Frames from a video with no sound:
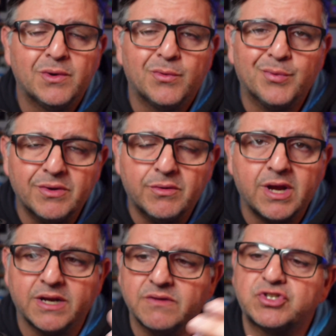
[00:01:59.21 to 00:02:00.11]
real
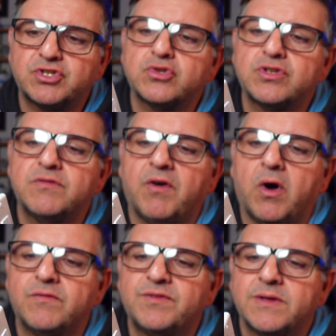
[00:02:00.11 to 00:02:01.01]
kind of search
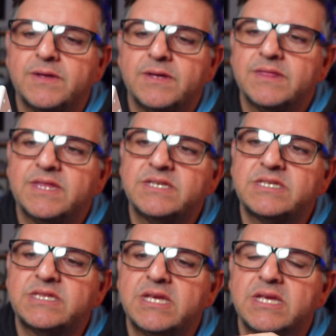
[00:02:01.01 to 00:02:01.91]
involved.
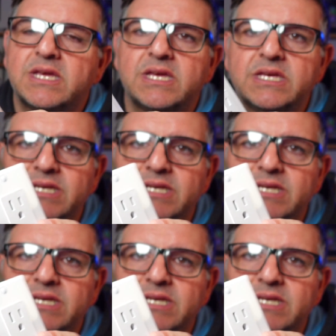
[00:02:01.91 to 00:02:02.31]
This thing is